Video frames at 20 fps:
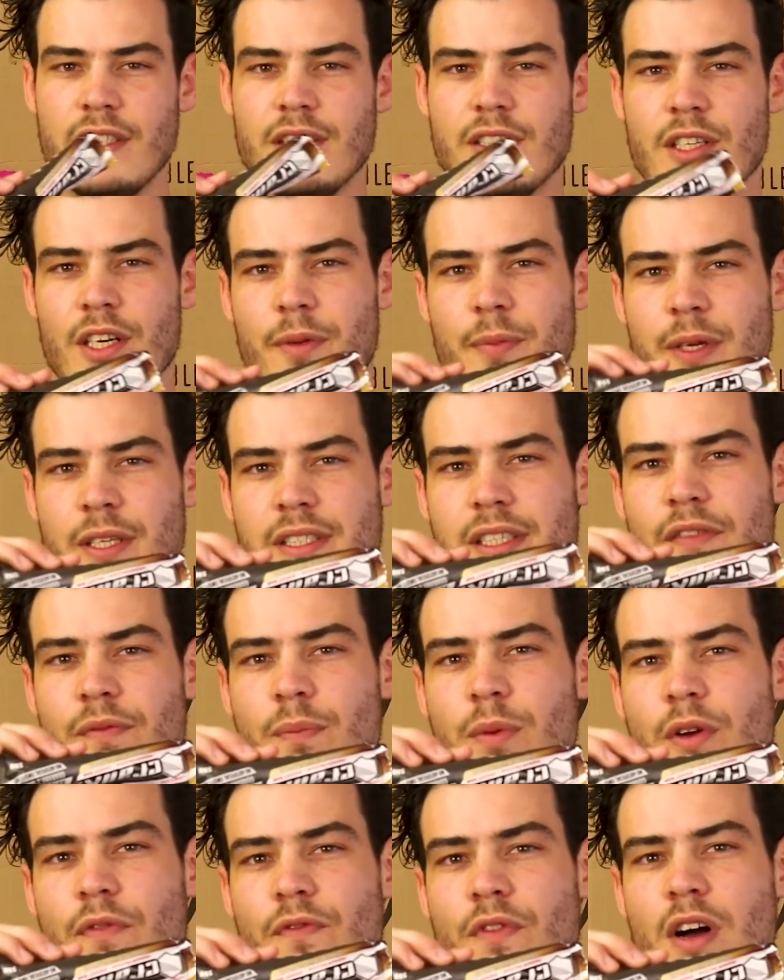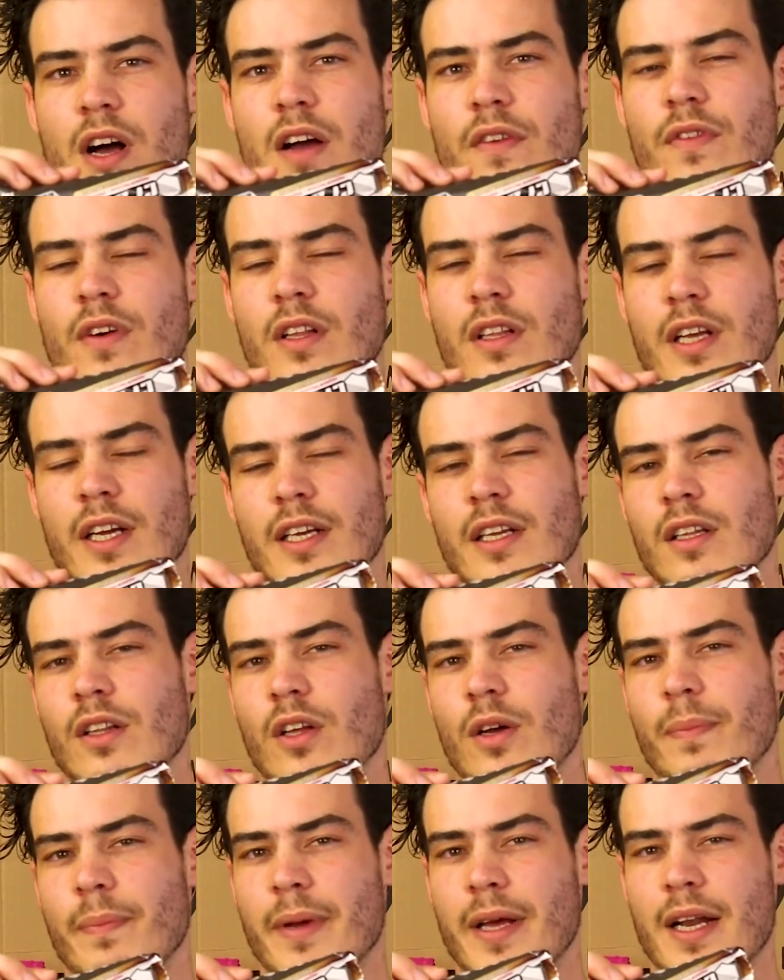is going to be a 7.5. I like it a
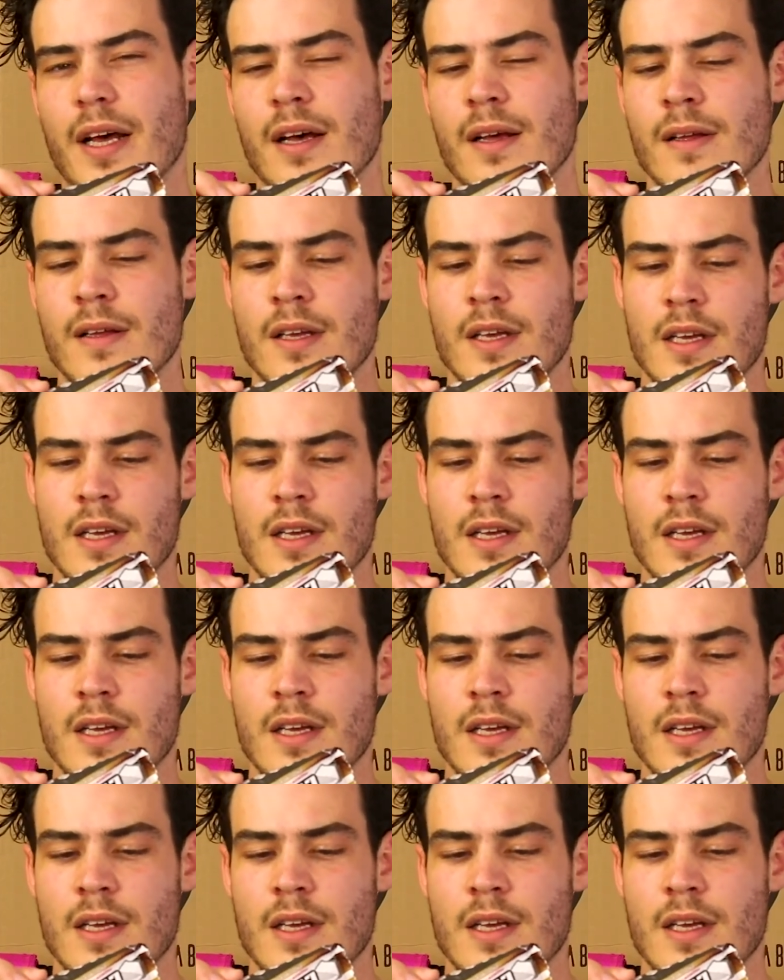lot better.